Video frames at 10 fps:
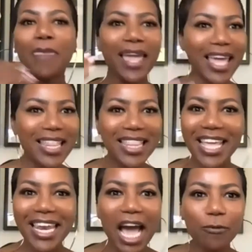and
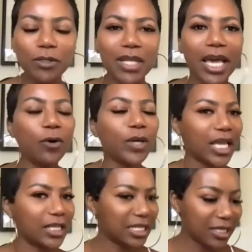then I was like,
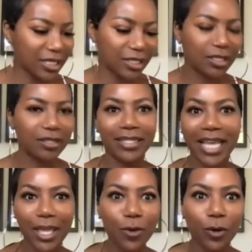okay, this is
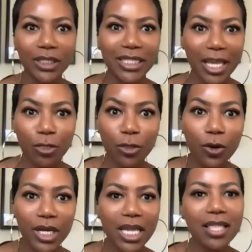you're on day
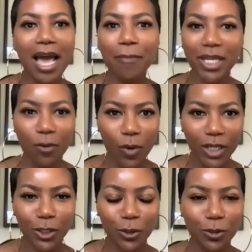30. I'm going to
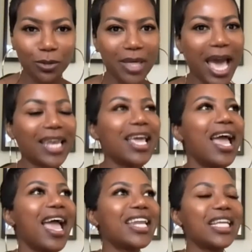want you to do that.
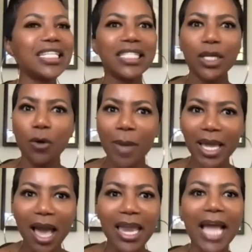And then I said, oh my
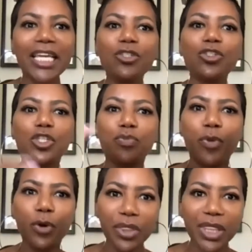God, I can just
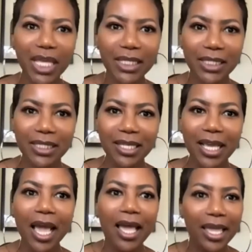put this
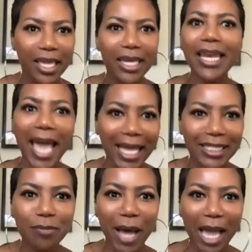in an
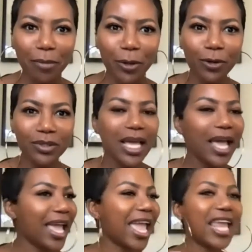Acne Bible
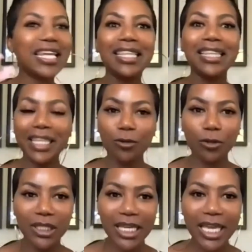and
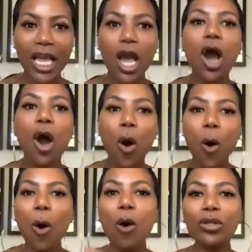literally
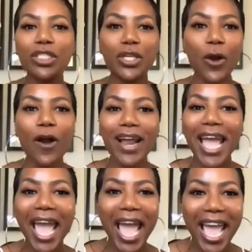hold your
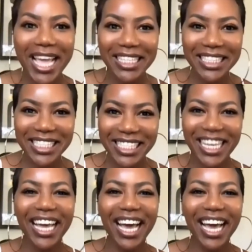hands.